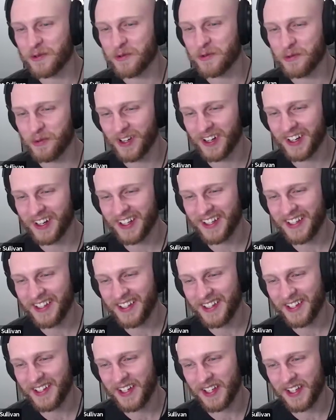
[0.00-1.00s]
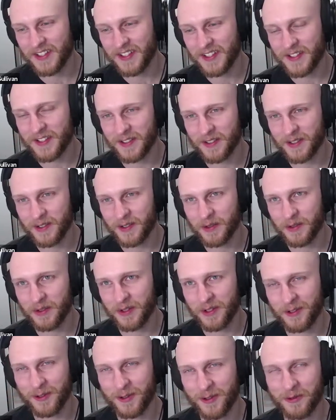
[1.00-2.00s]
why is,
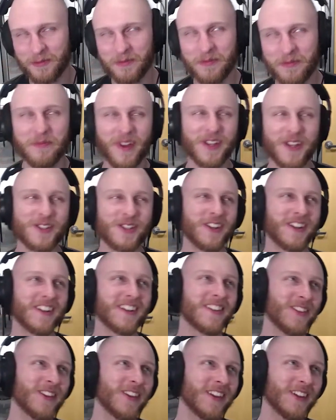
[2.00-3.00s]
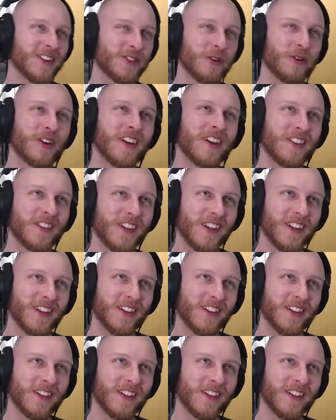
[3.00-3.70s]
you mentioned jokingly,